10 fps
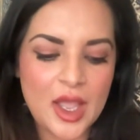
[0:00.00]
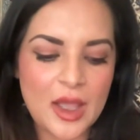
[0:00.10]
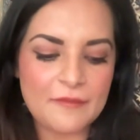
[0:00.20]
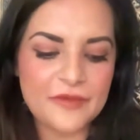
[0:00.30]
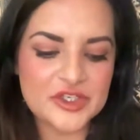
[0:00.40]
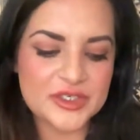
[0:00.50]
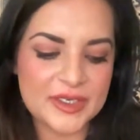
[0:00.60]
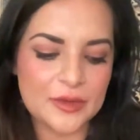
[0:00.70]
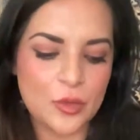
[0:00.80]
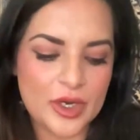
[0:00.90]
functioning
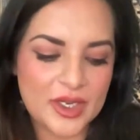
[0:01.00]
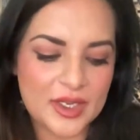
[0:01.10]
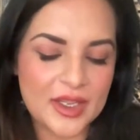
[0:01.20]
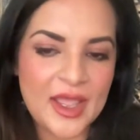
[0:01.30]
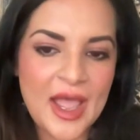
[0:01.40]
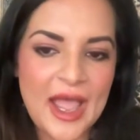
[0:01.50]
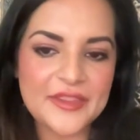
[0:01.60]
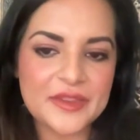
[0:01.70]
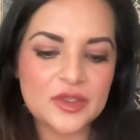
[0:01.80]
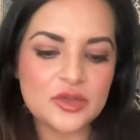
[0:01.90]
and working. I
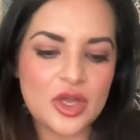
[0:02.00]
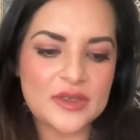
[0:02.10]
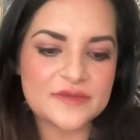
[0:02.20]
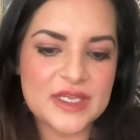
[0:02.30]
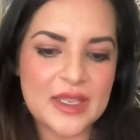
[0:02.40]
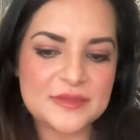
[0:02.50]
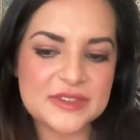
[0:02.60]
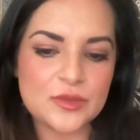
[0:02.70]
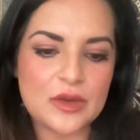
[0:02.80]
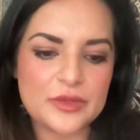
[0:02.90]
think a lot of times as
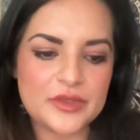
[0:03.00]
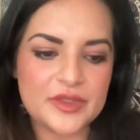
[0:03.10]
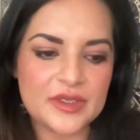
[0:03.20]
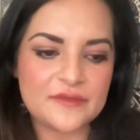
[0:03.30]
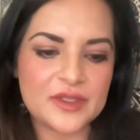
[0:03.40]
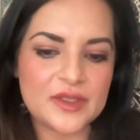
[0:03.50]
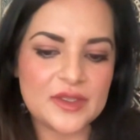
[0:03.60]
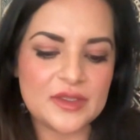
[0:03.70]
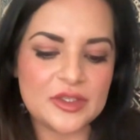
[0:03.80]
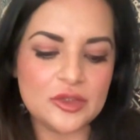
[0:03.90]
well, when you think of
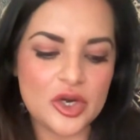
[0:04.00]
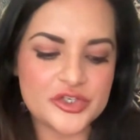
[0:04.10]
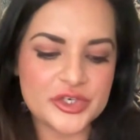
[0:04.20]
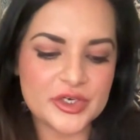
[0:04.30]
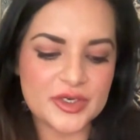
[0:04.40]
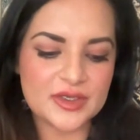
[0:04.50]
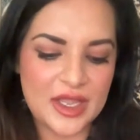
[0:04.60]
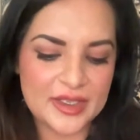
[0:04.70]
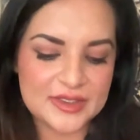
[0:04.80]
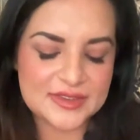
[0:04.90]
the larger
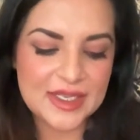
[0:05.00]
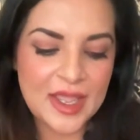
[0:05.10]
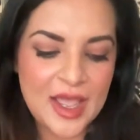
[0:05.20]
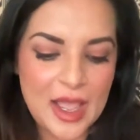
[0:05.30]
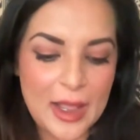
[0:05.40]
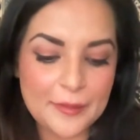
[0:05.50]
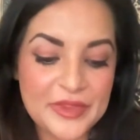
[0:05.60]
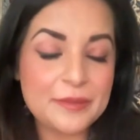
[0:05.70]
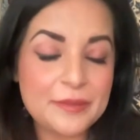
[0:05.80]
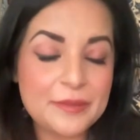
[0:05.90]
clients, they
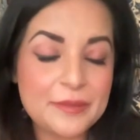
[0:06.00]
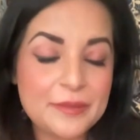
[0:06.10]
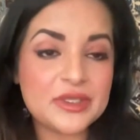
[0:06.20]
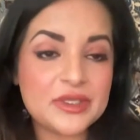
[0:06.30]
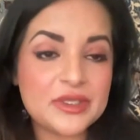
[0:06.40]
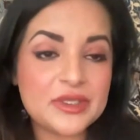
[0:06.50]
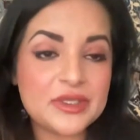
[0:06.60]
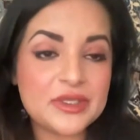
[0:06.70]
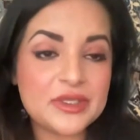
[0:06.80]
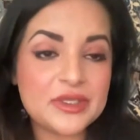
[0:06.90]
build their own
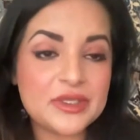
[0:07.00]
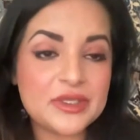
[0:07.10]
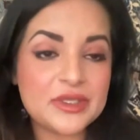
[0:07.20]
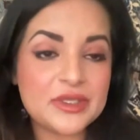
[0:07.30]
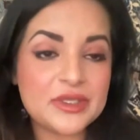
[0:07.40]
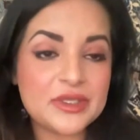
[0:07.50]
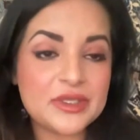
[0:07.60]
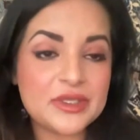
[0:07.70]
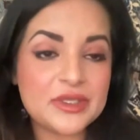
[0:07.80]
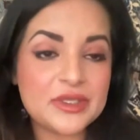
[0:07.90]
transaction
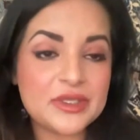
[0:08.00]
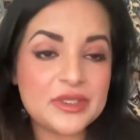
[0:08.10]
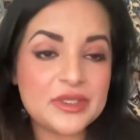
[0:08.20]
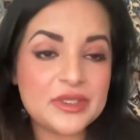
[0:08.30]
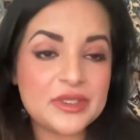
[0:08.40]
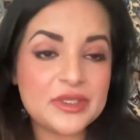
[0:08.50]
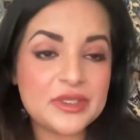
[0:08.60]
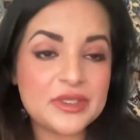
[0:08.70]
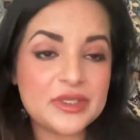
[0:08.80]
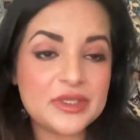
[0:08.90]
monitoring internally. They
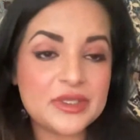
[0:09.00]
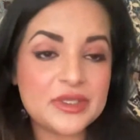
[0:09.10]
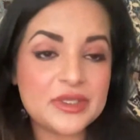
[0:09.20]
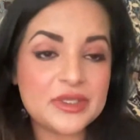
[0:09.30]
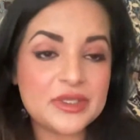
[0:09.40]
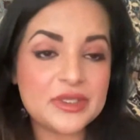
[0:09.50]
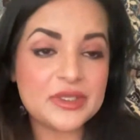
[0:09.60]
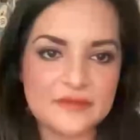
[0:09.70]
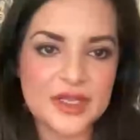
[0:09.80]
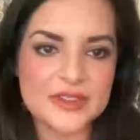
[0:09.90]
have their own kind
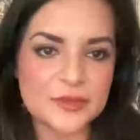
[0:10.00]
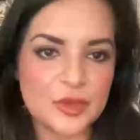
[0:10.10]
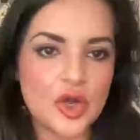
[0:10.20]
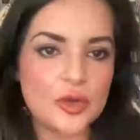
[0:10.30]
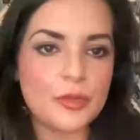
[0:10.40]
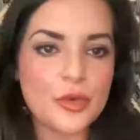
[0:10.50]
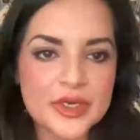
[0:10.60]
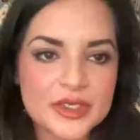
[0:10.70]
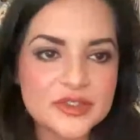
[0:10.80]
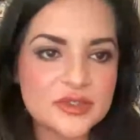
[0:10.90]
of customer
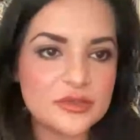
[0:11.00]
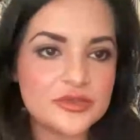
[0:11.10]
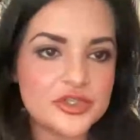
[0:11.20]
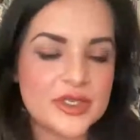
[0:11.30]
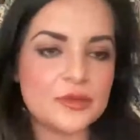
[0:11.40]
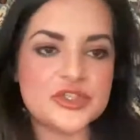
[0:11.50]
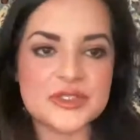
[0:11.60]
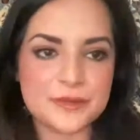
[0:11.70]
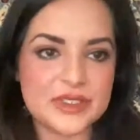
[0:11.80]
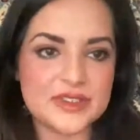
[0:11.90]
onboarding solution, which is
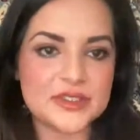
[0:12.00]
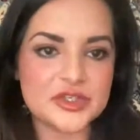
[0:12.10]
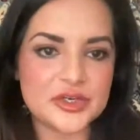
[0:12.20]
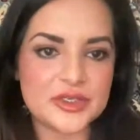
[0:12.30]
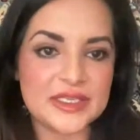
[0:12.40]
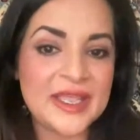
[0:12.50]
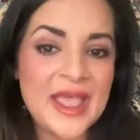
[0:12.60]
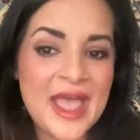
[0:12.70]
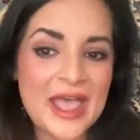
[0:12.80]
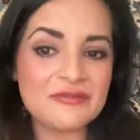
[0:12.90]
built internally.
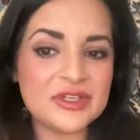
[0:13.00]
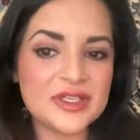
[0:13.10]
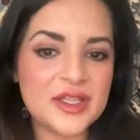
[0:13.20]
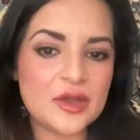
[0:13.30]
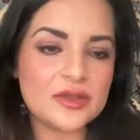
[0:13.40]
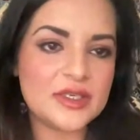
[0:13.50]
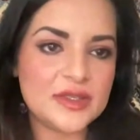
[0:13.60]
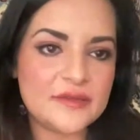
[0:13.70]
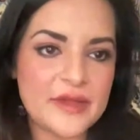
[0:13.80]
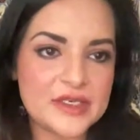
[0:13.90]
And really, they only need
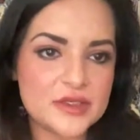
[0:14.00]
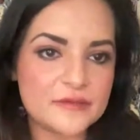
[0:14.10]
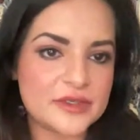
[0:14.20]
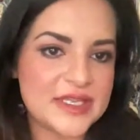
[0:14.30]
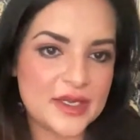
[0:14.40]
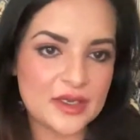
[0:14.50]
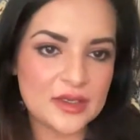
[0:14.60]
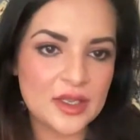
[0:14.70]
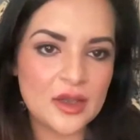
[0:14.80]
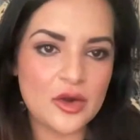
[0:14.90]
the vendor for data
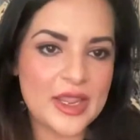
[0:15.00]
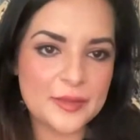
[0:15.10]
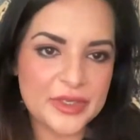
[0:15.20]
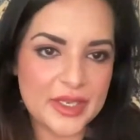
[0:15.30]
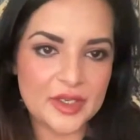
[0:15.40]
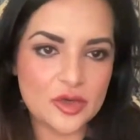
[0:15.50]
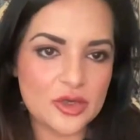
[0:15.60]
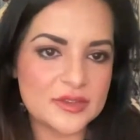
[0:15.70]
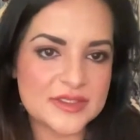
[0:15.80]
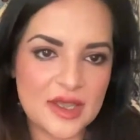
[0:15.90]
or API
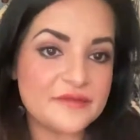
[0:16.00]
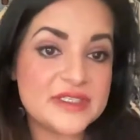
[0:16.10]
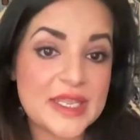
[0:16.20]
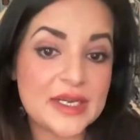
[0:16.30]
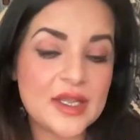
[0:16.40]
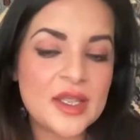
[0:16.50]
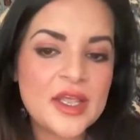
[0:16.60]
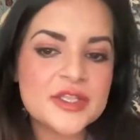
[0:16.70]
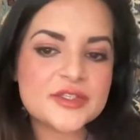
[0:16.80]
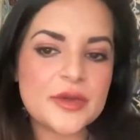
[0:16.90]
calls of data.
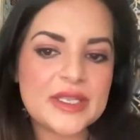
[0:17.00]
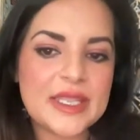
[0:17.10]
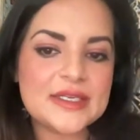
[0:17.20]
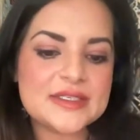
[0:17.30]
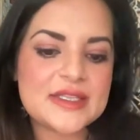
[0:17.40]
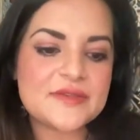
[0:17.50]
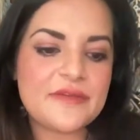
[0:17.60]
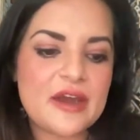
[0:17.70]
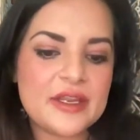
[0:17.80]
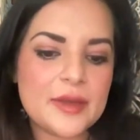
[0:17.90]
So again, it's
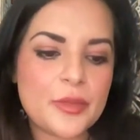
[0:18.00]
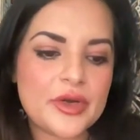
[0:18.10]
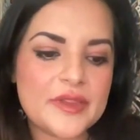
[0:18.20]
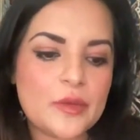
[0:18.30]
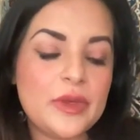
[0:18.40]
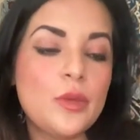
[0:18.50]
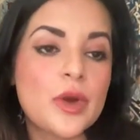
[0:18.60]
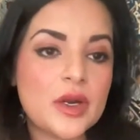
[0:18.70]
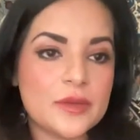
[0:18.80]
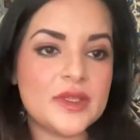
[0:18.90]
very important that we
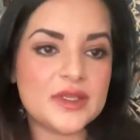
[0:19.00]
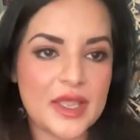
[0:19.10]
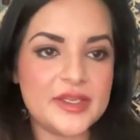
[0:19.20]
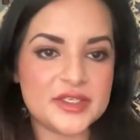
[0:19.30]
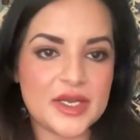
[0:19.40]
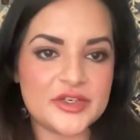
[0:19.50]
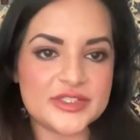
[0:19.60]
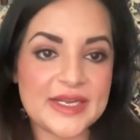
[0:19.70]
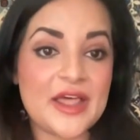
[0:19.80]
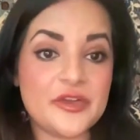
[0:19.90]
work with the client to
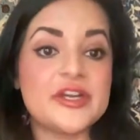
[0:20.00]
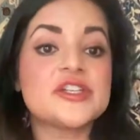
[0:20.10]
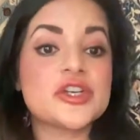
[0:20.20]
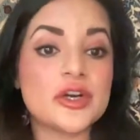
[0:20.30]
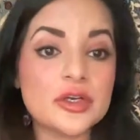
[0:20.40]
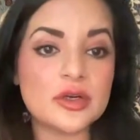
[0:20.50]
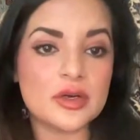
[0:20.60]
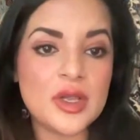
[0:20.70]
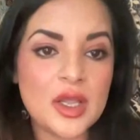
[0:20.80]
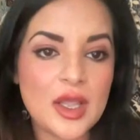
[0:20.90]
understand how their internal
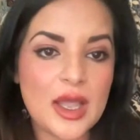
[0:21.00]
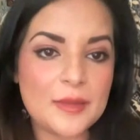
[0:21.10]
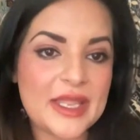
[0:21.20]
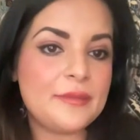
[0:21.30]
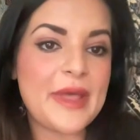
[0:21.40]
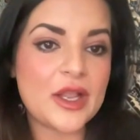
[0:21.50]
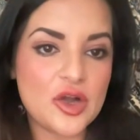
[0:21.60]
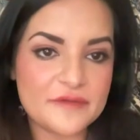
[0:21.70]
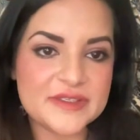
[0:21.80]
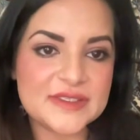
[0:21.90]
kind of back
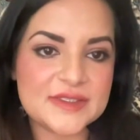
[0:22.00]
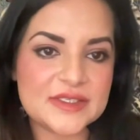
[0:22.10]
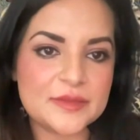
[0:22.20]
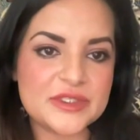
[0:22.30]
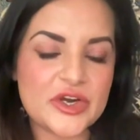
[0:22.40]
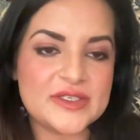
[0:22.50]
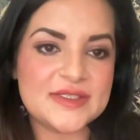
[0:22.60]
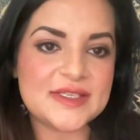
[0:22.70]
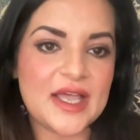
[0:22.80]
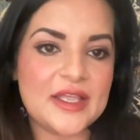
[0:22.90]
office systems are
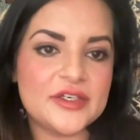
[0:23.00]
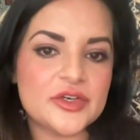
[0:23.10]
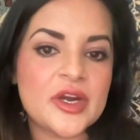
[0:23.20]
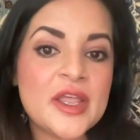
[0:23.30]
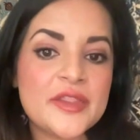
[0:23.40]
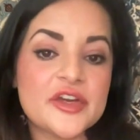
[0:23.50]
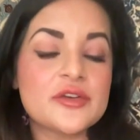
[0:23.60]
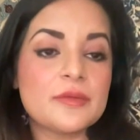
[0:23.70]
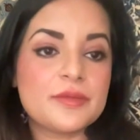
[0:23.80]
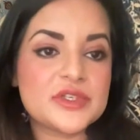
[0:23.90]
designed, or their
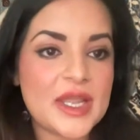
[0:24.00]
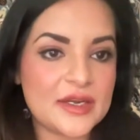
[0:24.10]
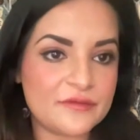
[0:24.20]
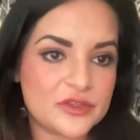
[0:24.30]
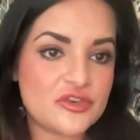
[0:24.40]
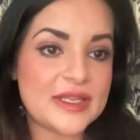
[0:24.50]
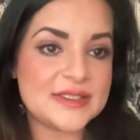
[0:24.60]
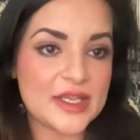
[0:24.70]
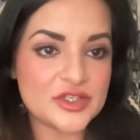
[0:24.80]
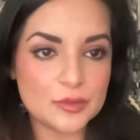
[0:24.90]
kind of
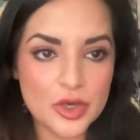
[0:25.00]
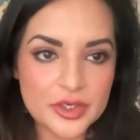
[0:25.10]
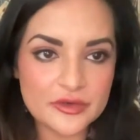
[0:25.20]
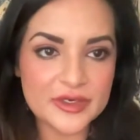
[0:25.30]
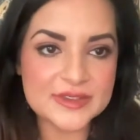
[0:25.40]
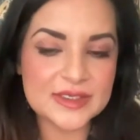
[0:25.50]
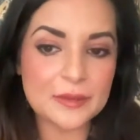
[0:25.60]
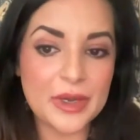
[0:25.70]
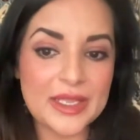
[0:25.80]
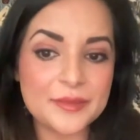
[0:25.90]
transaction monitorings
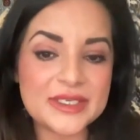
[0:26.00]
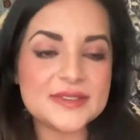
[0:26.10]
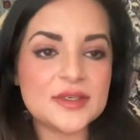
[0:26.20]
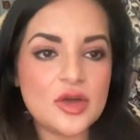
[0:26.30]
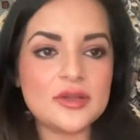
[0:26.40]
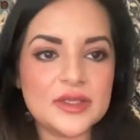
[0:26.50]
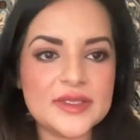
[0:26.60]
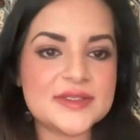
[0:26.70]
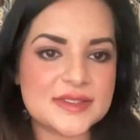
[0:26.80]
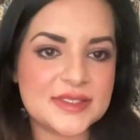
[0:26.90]
combined, because it all
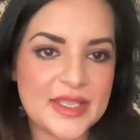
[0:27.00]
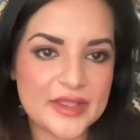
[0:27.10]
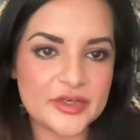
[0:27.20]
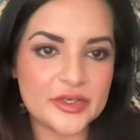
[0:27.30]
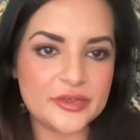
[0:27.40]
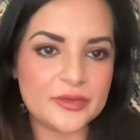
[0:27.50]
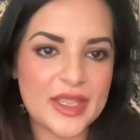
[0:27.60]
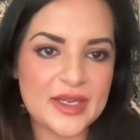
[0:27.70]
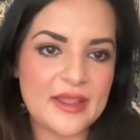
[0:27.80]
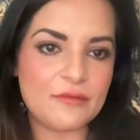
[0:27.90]
links together. You
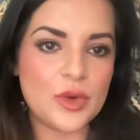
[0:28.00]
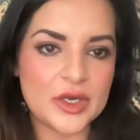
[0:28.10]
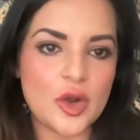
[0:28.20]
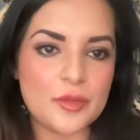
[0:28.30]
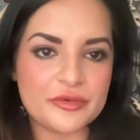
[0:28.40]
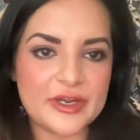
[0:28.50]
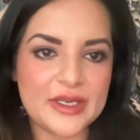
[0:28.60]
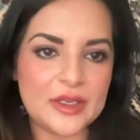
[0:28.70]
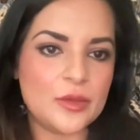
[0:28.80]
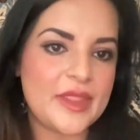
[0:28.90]
can't have one
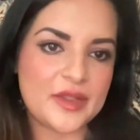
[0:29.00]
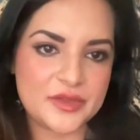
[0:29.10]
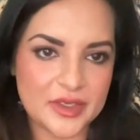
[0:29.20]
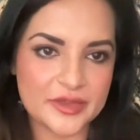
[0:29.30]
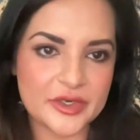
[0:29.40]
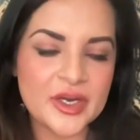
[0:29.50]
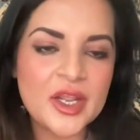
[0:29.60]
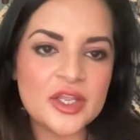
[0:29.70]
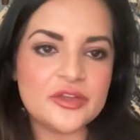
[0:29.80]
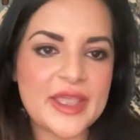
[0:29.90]
operating without the other.
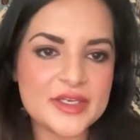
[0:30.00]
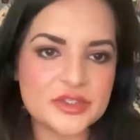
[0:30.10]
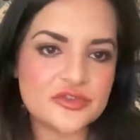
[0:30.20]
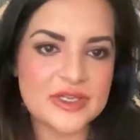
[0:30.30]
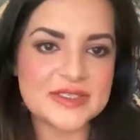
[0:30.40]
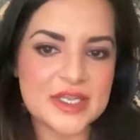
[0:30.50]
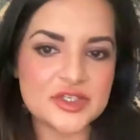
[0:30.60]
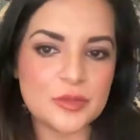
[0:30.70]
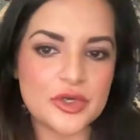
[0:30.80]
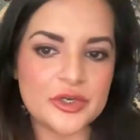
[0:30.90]
You can't do transaction
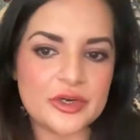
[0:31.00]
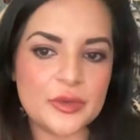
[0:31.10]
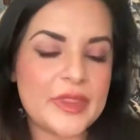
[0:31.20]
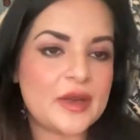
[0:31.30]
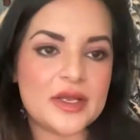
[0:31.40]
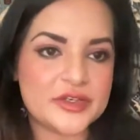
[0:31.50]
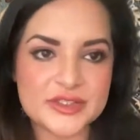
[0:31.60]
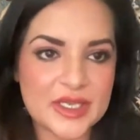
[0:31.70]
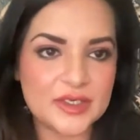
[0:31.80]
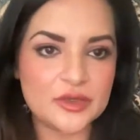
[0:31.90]
monitoring without
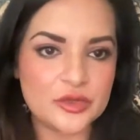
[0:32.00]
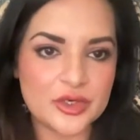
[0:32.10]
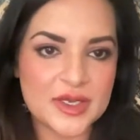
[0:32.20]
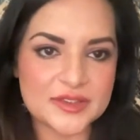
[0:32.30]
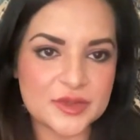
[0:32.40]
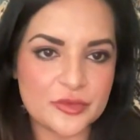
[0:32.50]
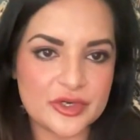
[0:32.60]
understanding who your customer